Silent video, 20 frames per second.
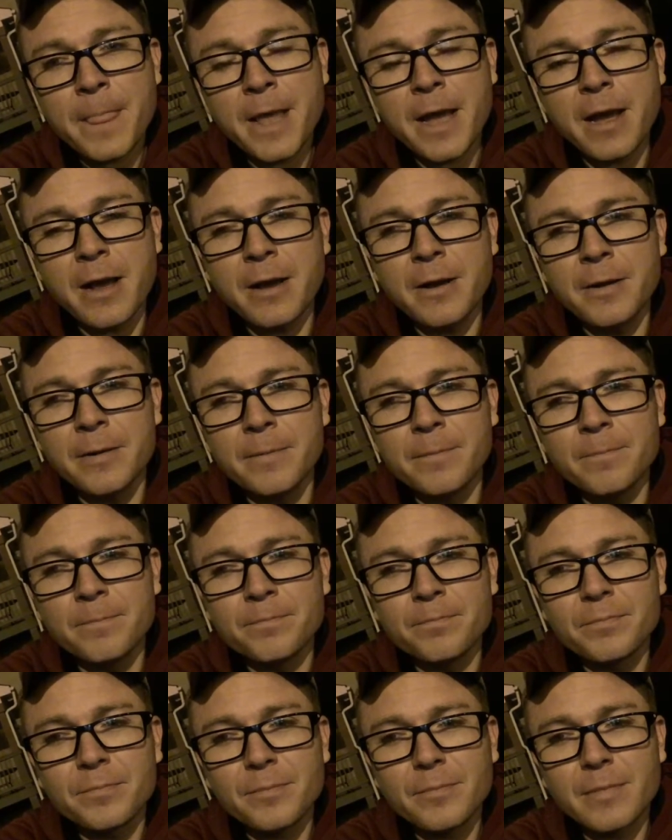Um,
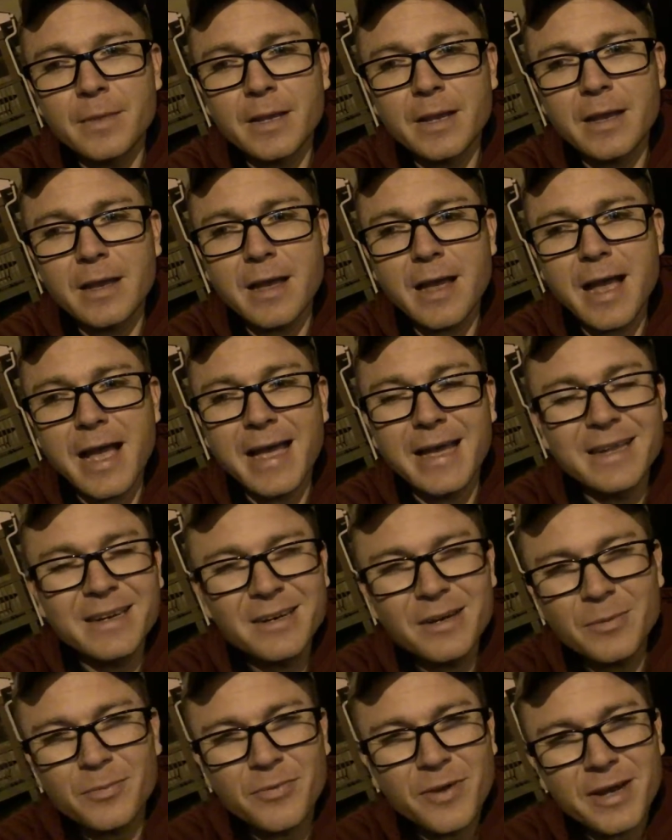I
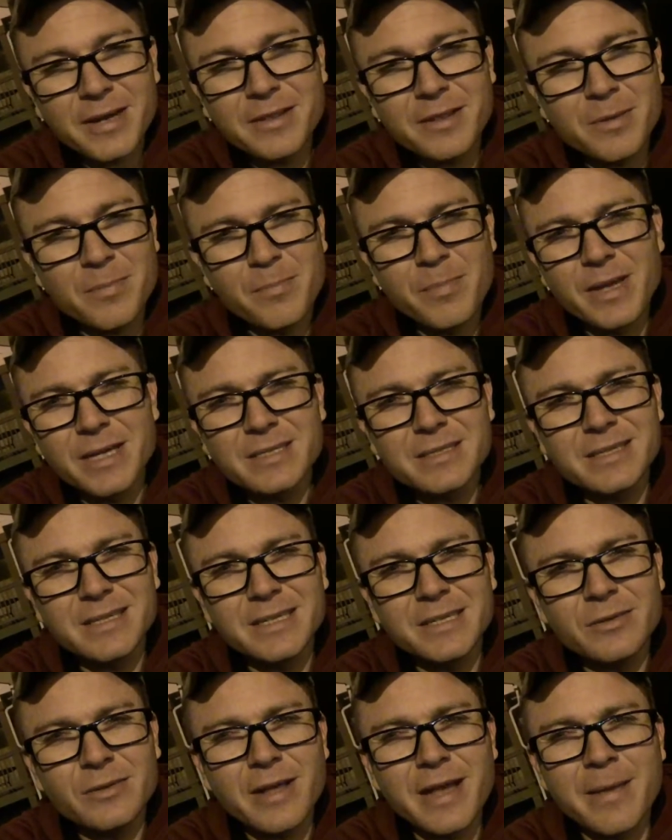ended up finding the best
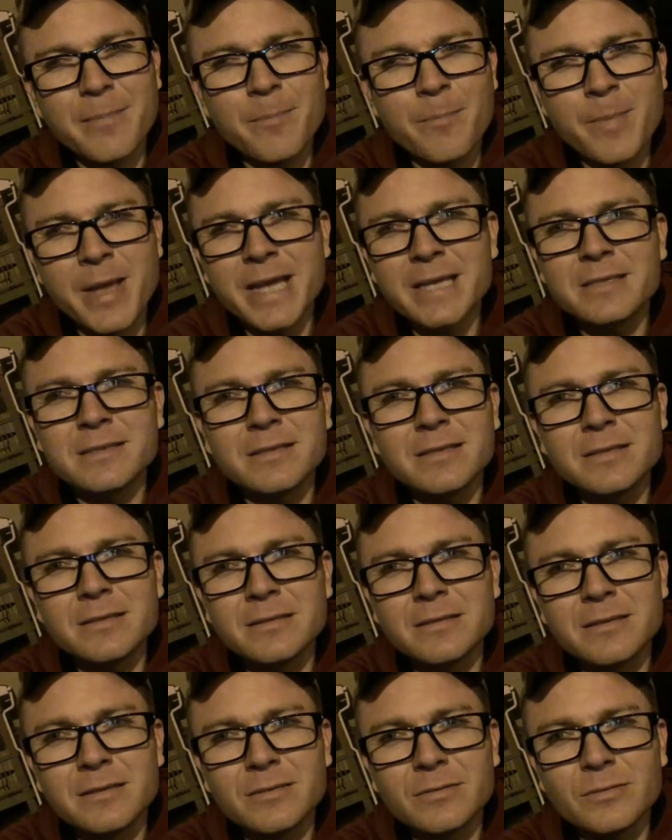deal at
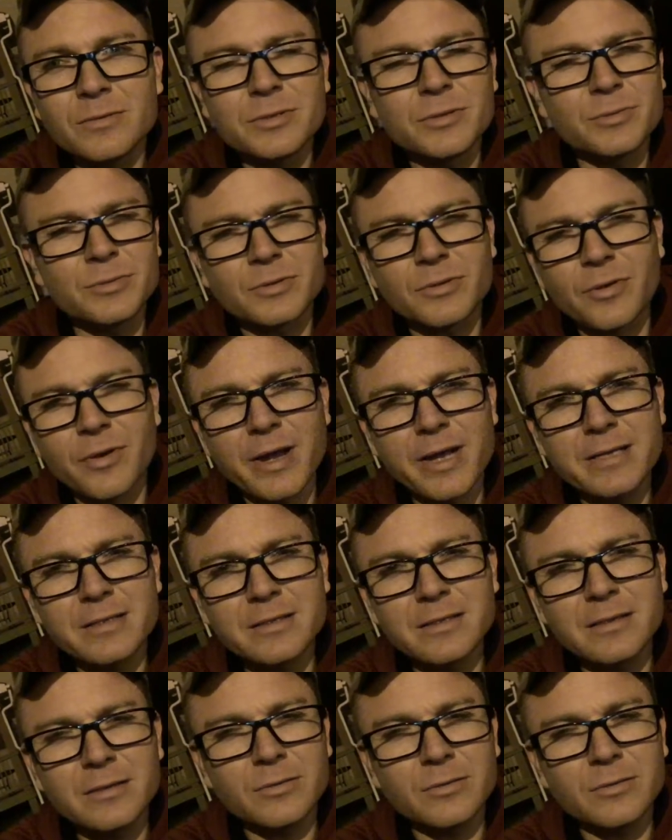Macy's which was crazy.